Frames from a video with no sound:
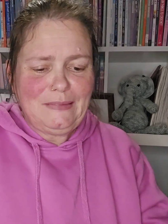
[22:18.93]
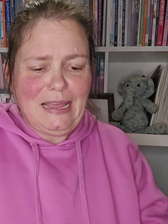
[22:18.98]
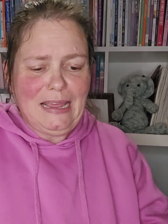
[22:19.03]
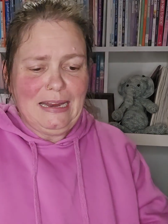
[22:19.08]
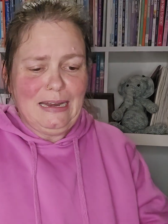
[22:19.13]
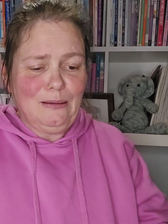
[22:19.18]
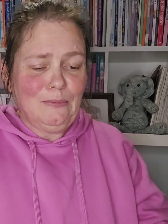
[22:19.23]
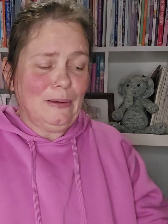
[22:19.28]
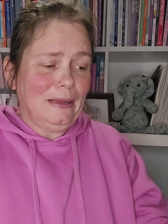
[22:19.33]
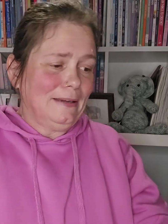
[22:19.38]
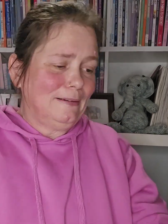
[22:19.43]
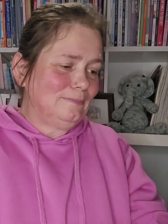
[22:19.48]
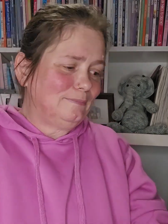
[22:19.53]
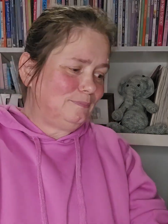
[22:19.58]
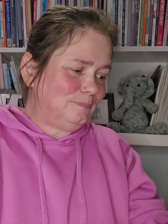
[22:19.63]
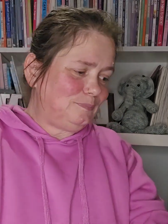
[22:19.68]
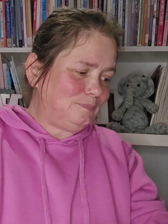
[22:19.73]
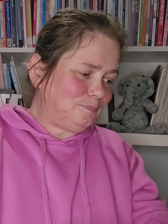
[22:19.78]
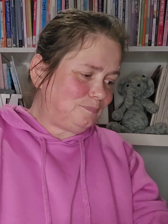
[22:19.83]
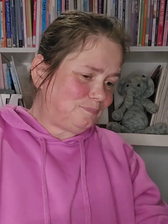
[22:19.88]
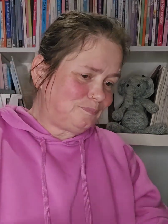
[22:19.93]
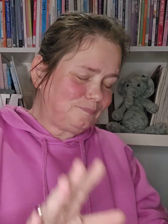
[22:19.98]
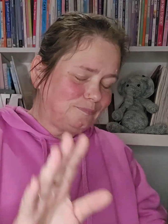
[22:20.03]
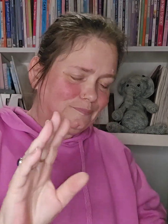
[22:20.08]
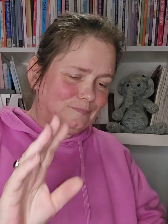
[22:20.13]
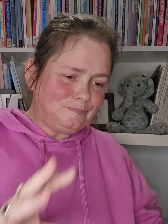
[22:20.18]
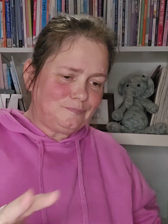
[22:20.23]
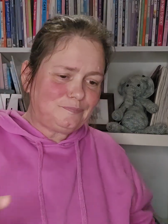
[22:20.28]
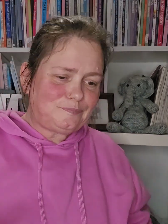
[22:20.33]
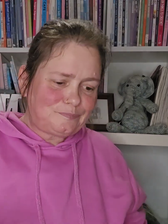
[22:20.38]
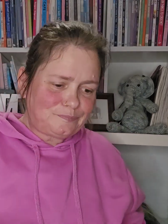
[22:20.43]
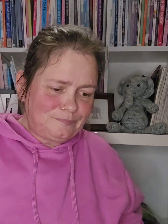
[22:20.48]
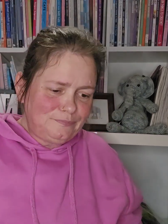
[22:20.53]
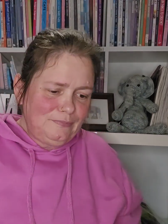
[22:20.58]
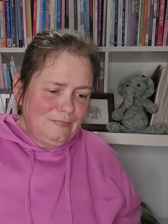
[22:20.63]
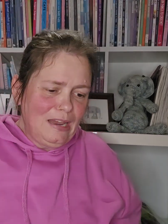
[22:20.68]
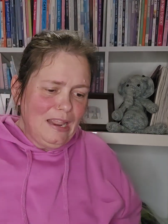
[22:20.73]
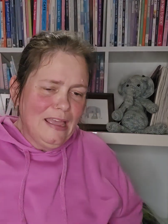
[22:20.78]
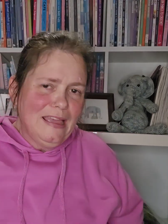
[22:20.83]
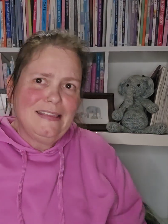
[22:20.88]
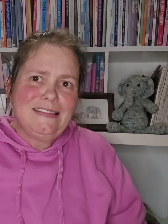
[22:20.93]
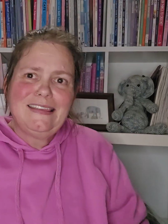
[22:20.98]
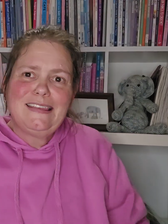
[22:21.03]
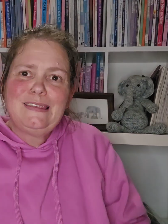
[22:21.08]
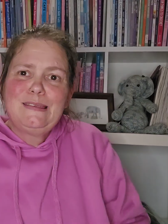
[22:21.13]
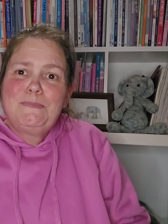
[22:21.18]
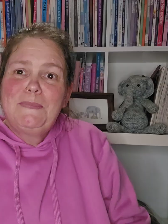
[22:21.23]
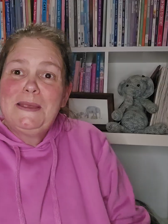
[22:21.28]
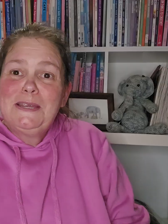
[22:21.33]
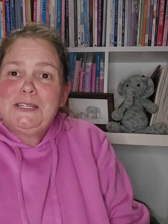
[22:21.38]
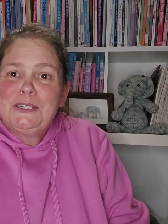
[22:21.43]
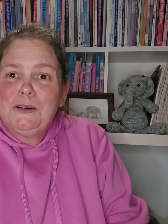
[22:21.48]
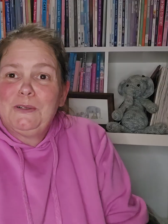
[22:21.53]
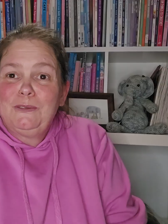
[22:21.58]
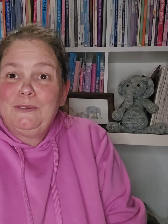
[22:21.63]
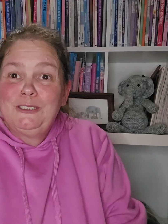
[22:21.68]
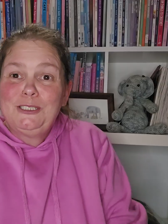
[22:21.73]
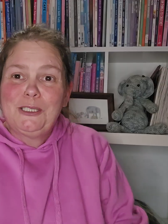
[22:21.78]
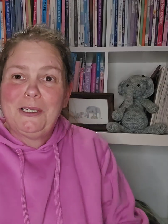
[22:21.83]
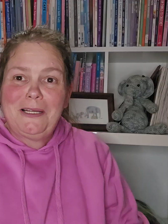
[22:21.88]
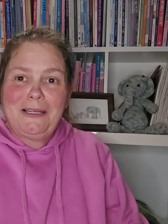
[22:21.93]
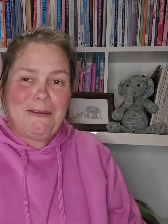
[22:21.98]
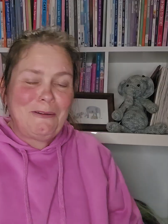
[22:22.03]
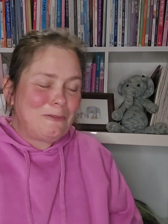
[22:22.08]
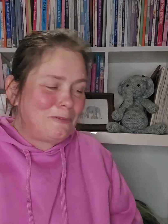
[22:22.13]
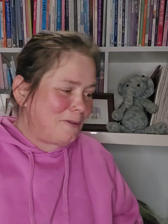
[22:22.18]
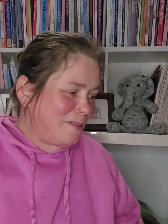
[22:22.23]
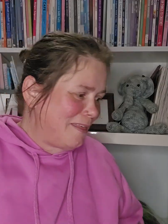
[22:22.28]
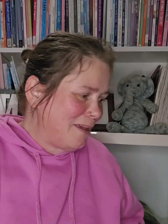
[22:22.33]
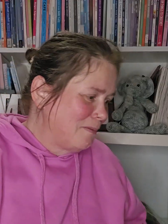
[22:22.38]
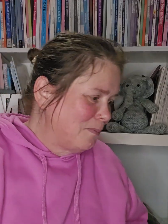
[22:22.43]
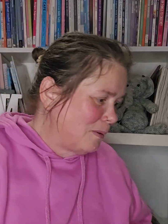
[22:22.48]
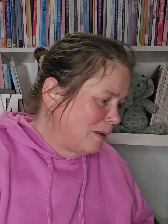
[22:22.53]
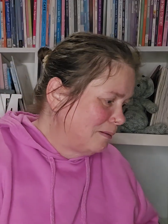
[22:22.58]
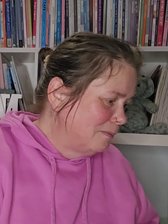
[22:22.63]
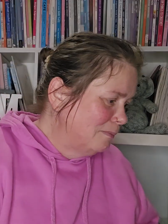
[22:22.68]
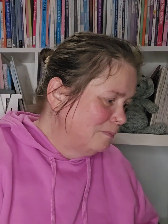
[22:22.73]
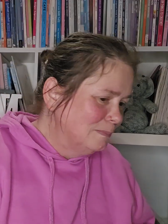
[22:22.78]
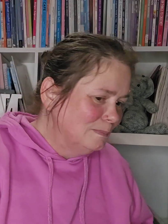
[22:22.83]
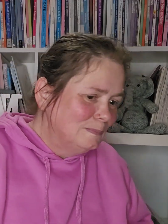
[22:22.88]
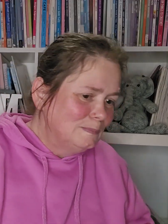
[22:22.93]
Anyway, he's a special child, that one.